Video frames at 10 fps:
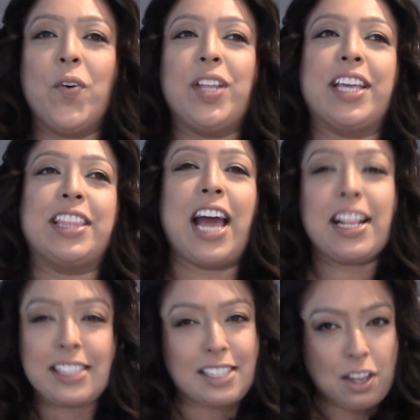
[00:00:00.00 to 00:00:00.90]
Like,
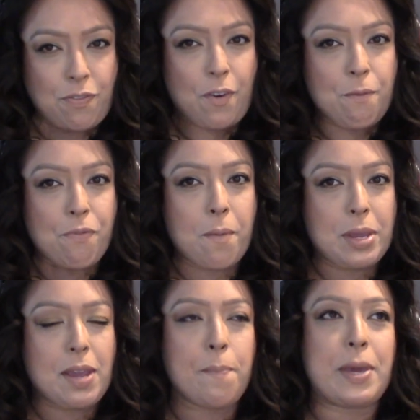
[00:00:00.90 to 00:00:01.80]
that's different for
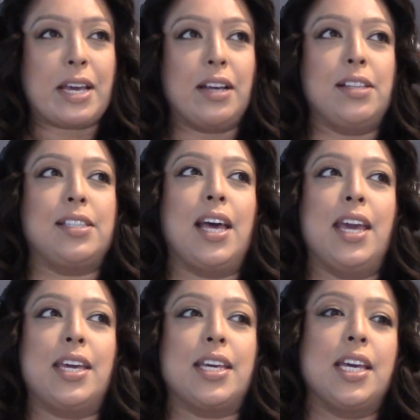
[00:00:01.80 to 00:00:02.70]
me because,
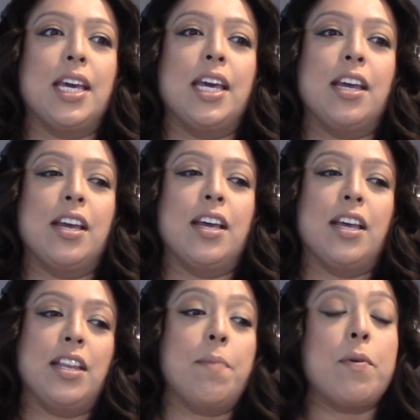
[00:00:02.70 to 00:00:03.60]
like,
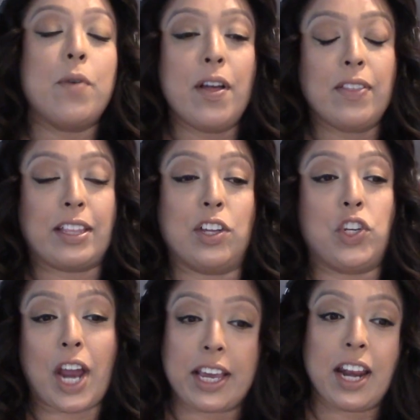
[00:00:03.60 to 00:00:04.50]
number one, like, the
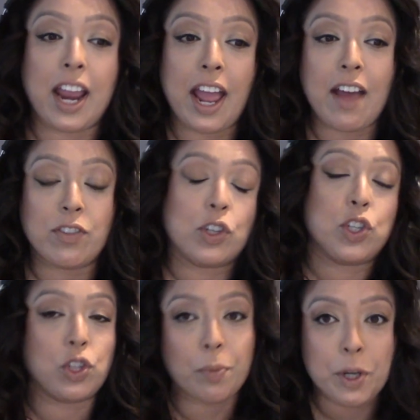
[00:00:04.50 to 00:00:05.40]
jacket I have looks
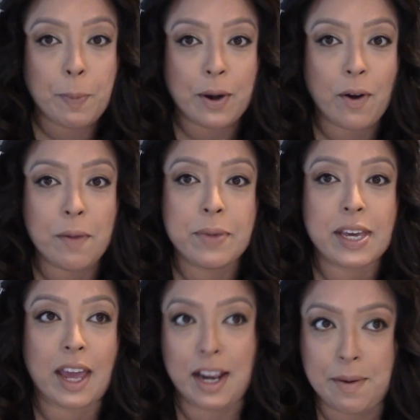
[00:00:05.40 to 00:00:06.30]
so much better on me
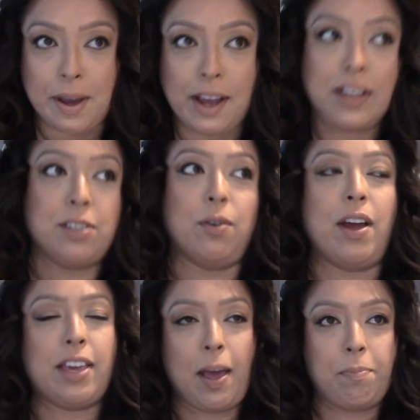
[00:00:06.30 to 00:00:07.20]
anyway, so I
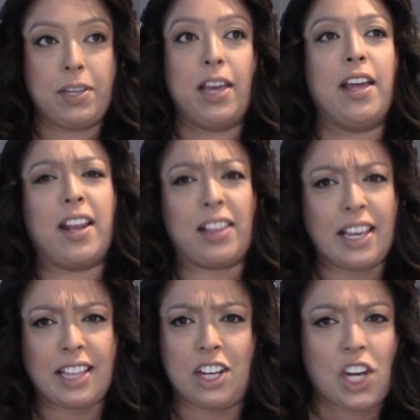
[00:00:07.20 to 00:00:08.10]
kept it, and I like
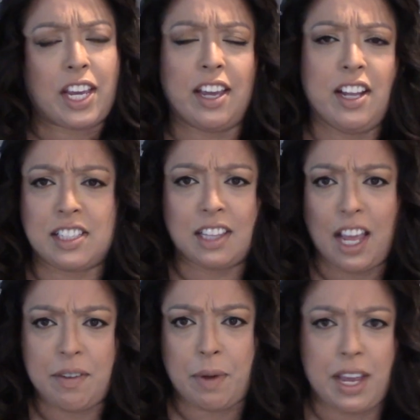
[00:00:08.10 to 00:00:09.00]
that jacket. It's
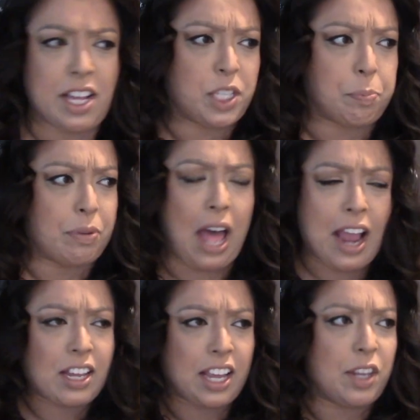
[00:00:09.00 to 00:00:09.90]
lightweight. It's
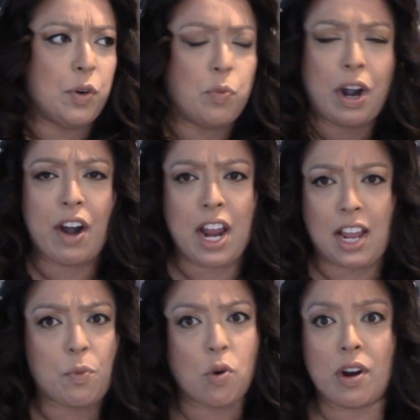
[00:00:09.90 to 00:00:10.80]
black. I can wear it.
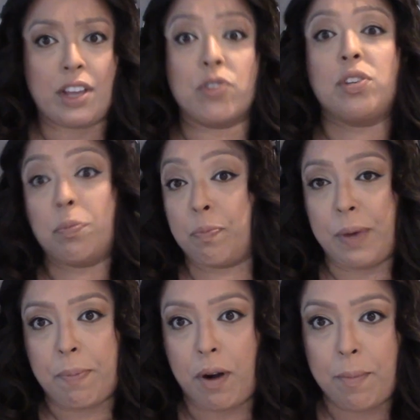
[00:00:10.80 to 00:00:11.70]
It used to be
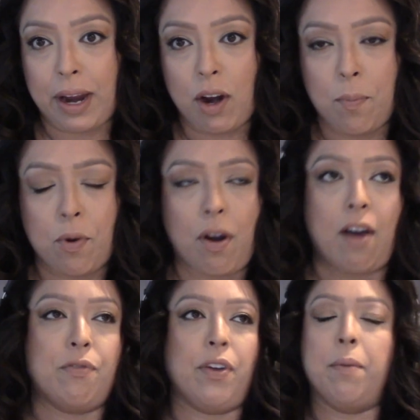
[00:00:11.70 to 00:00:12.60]
part of my airport
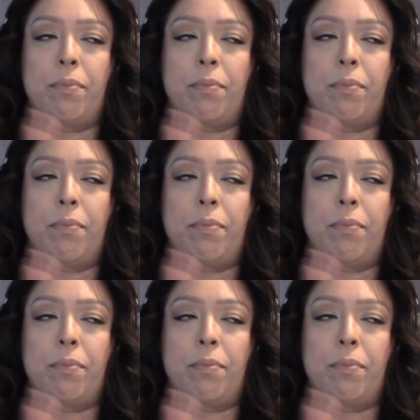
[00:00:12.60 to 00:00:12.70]
outfit.